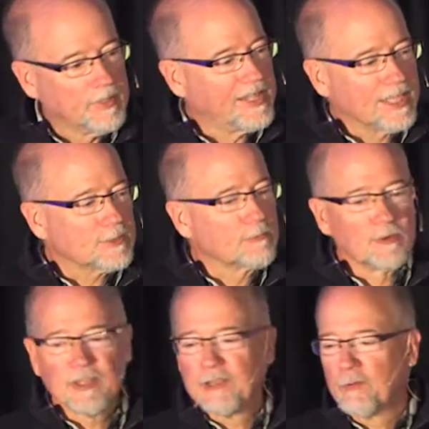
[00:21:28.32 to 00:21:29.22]
that's
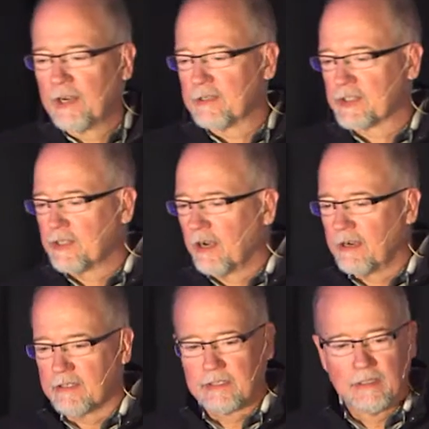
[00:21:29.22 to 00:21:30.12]
really where it
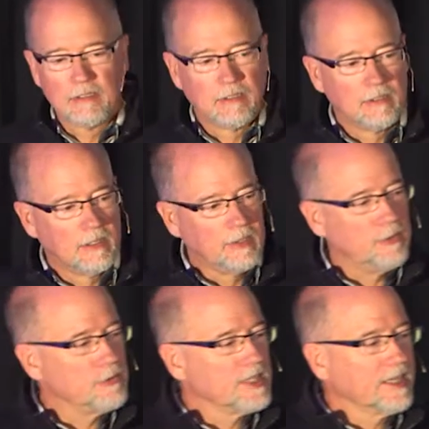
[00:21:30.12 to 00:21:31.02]
starts,
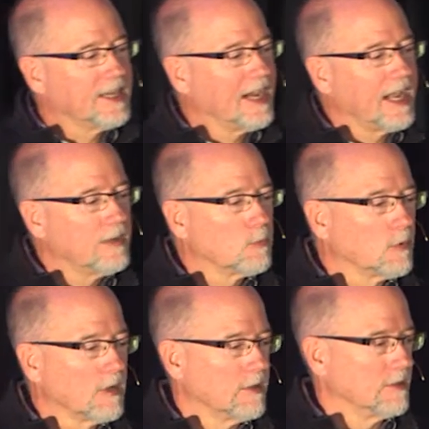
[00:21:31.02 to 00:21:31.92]
using kind
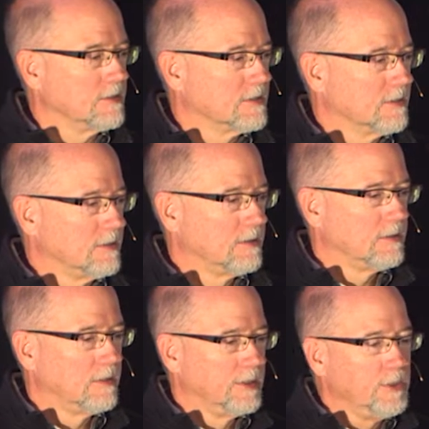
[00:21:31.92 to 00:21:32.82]
words,
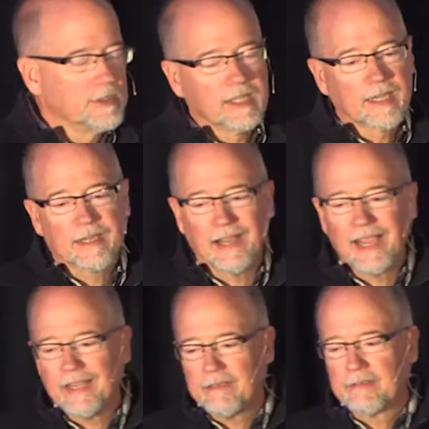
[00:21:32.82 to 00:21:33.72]
using a
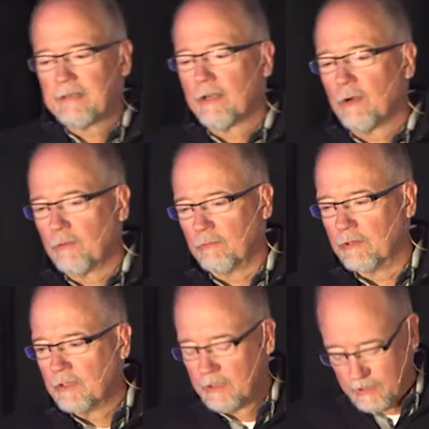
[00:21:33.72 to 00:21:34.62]
kind
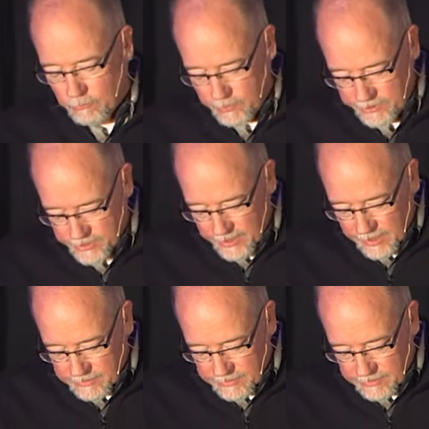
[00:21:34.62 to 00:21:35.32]
tone when you talk